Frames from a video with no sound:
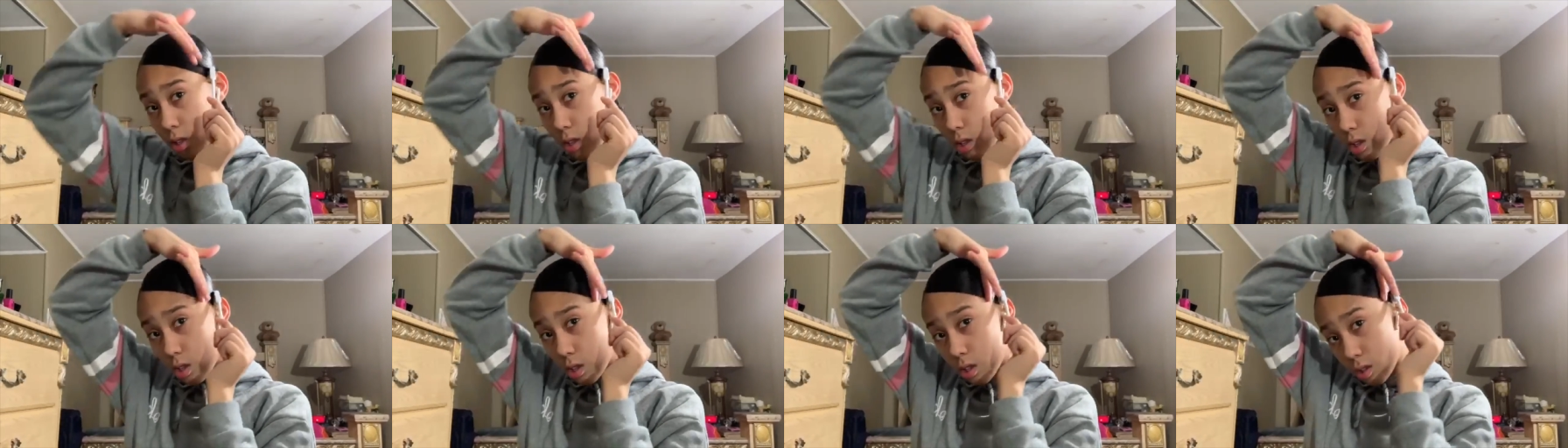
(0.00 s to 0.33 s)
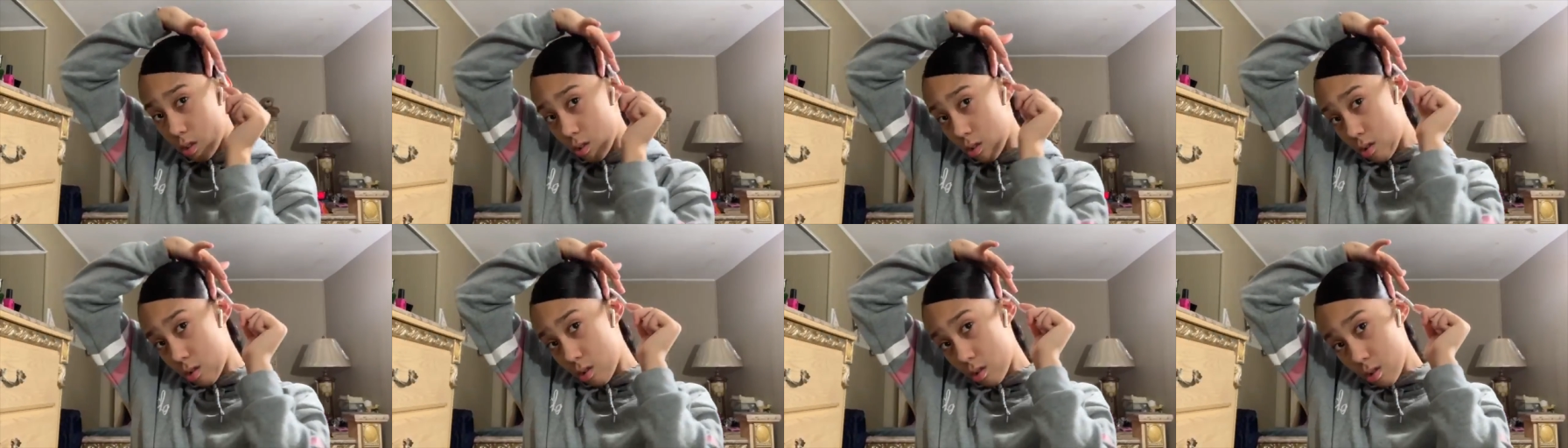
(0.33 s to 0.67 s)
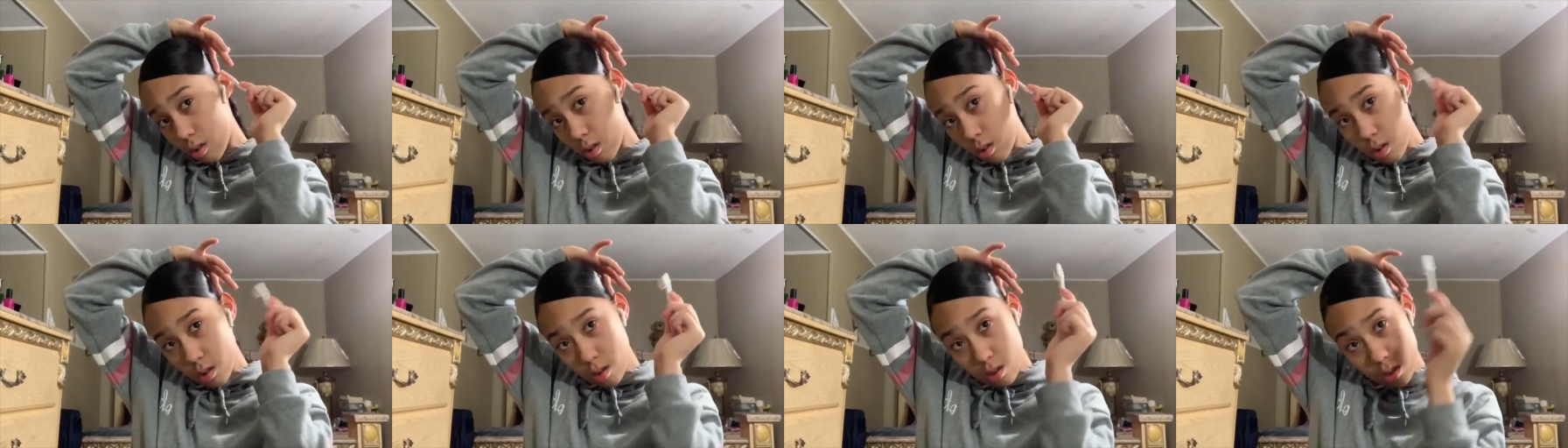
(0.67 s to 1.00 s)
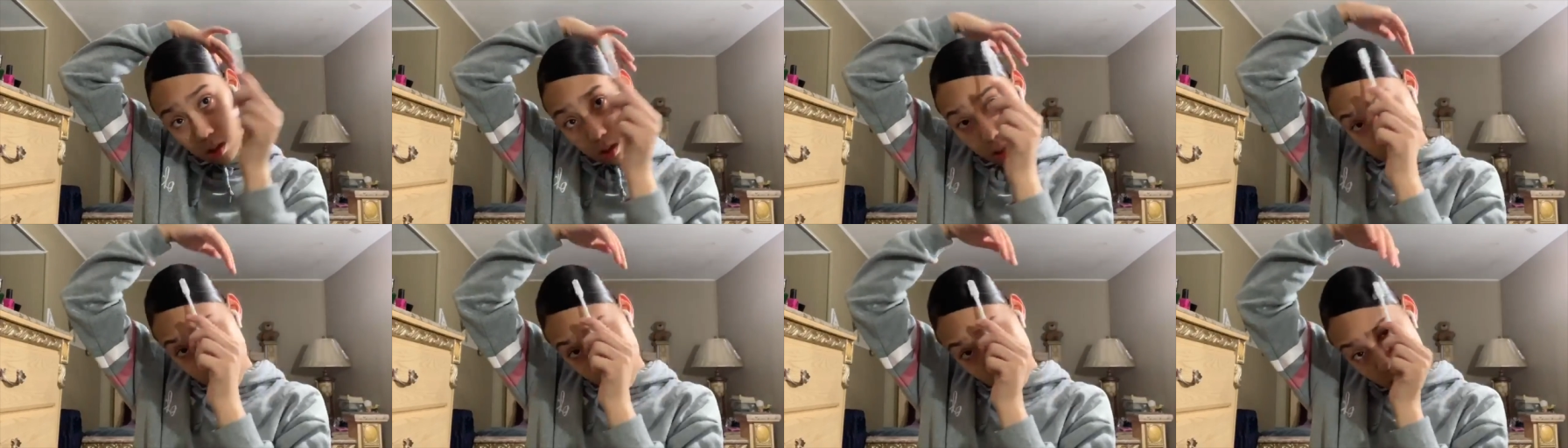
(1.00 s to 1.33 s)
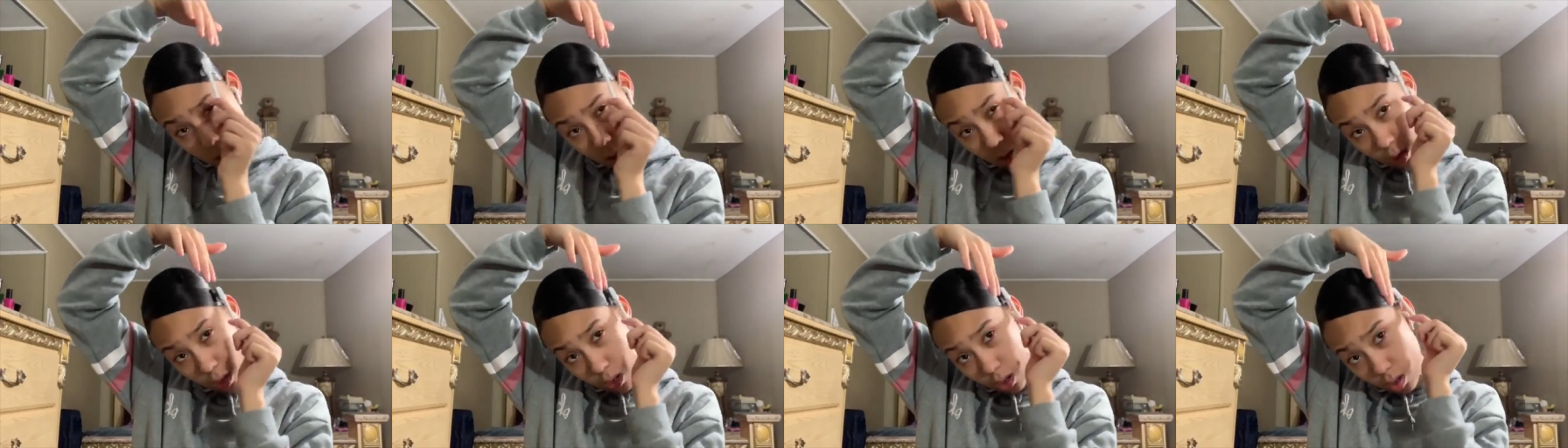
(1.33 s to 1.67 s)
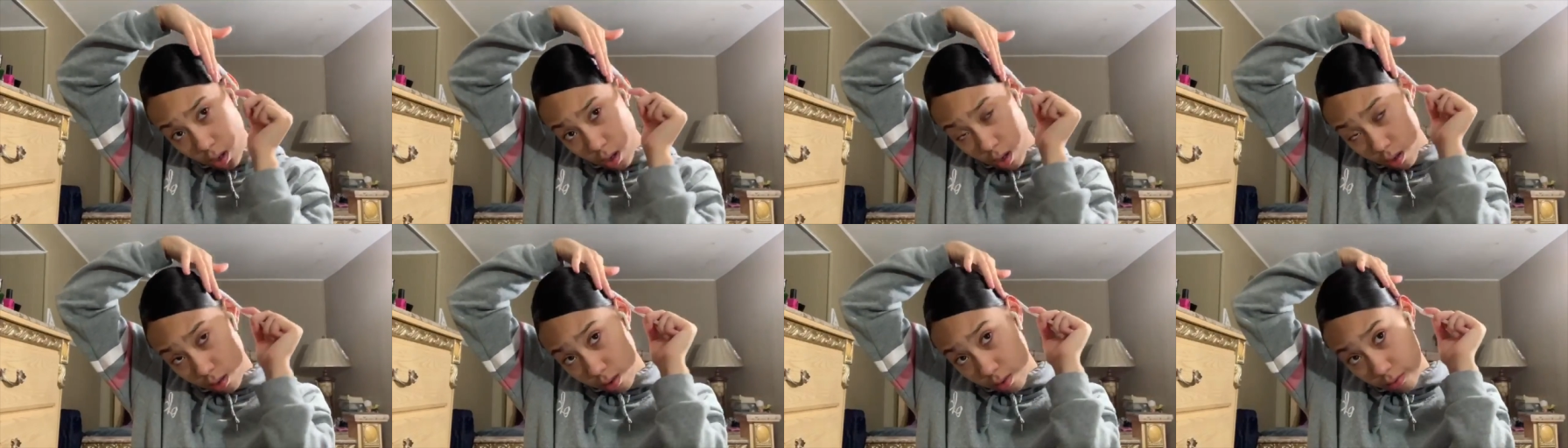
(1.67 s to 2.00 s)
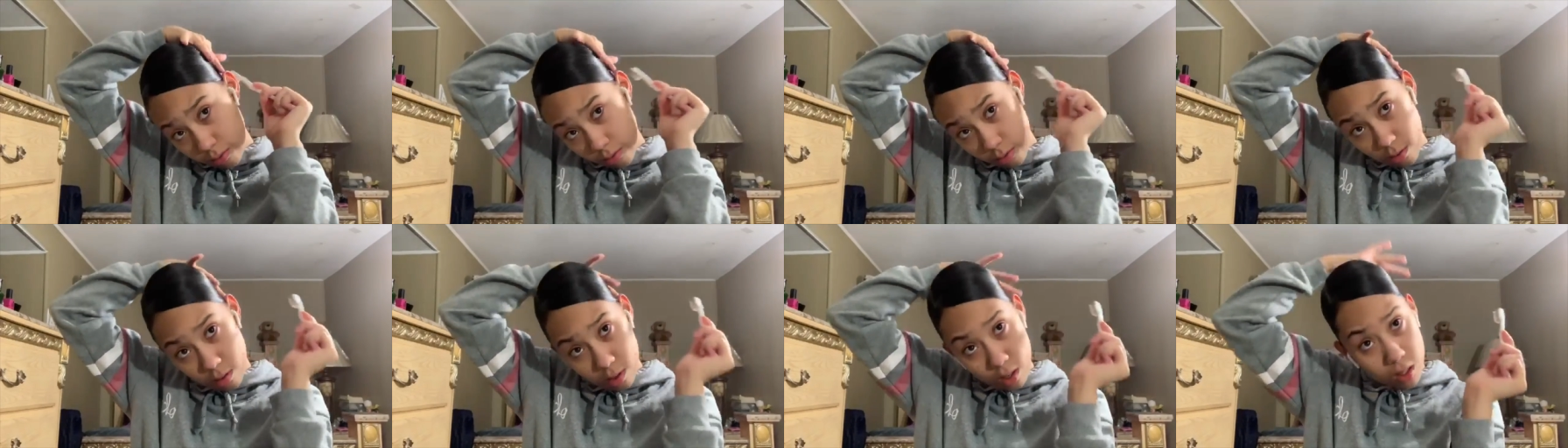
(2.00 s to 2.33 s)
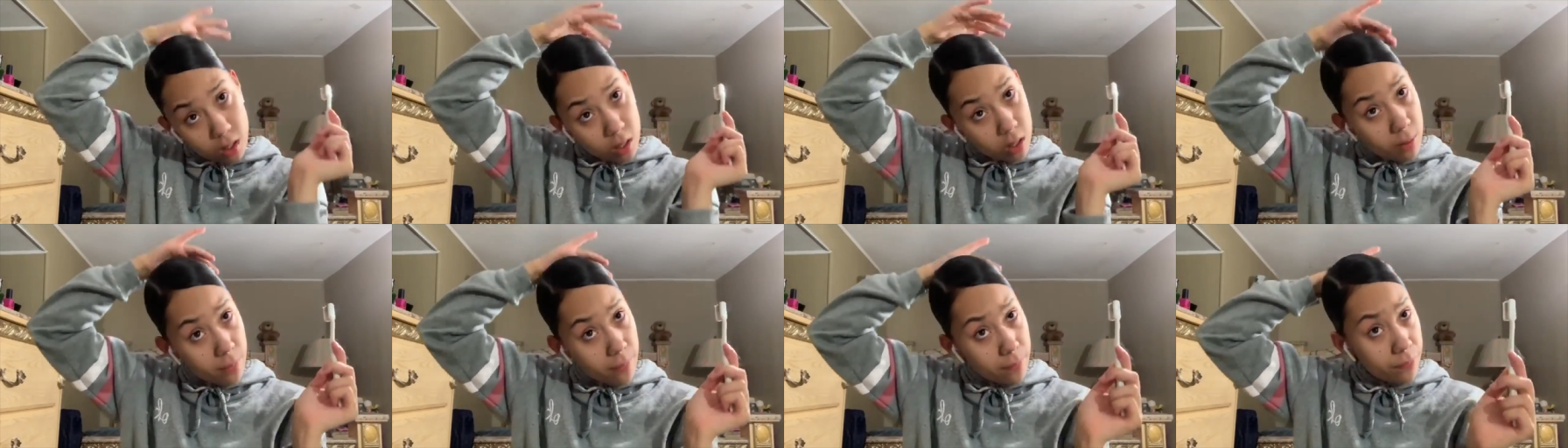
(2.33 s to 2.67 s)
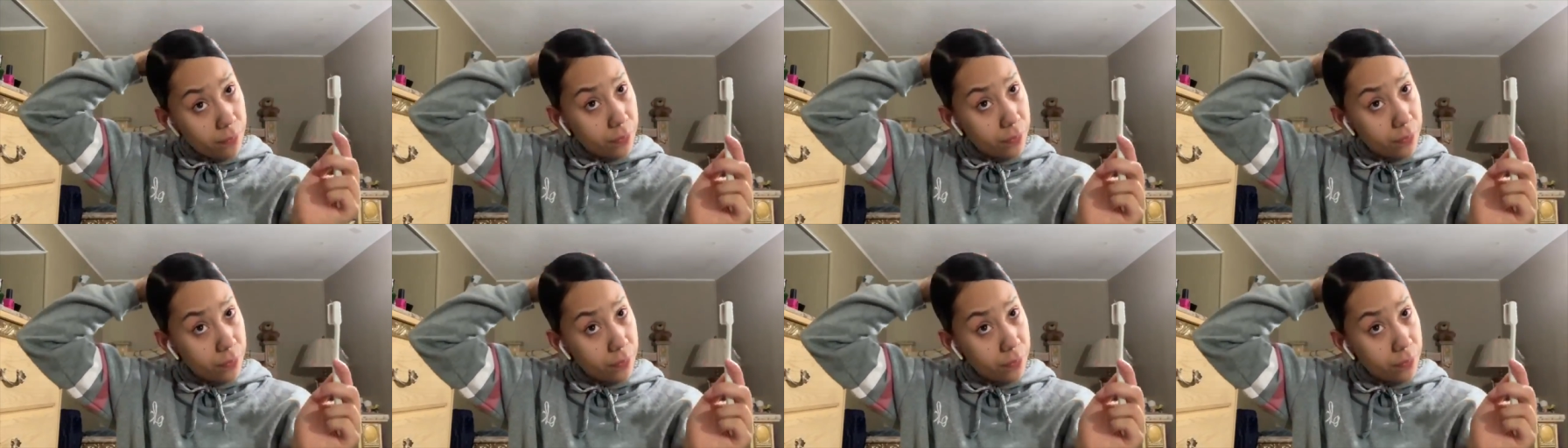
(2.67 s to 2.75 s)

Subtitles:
just cover it.